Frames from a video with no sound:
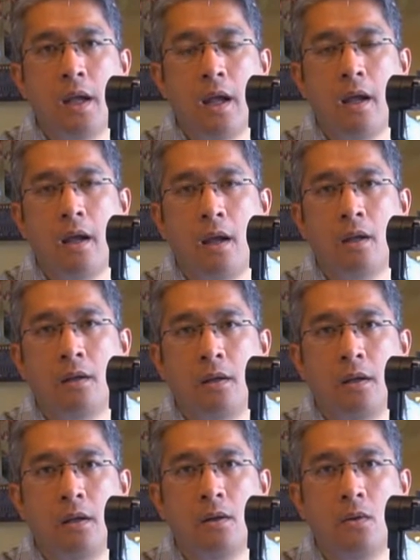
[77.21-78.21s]
and
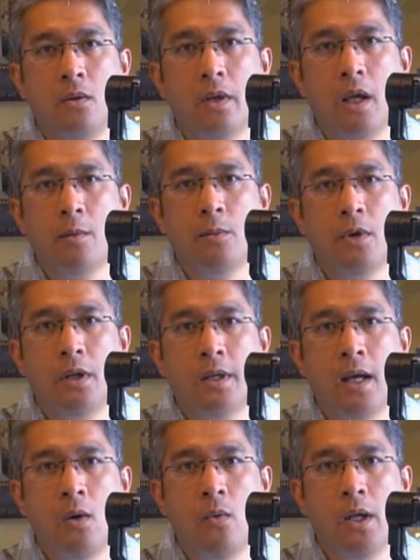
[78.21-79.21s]
the whole camera
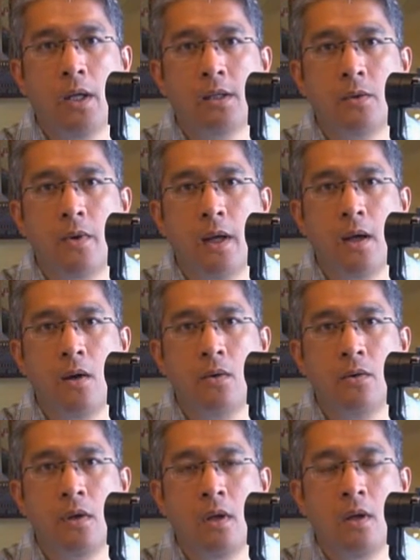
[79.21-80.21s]
now weighs
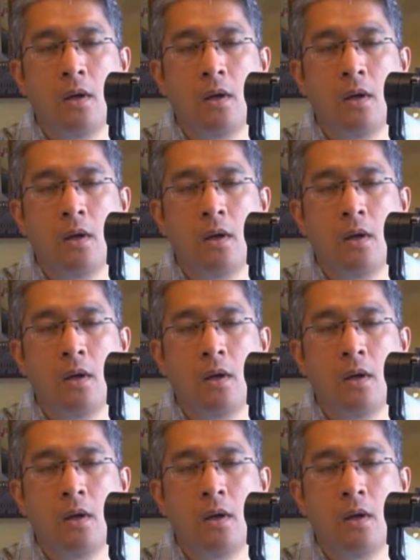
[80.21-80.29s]
around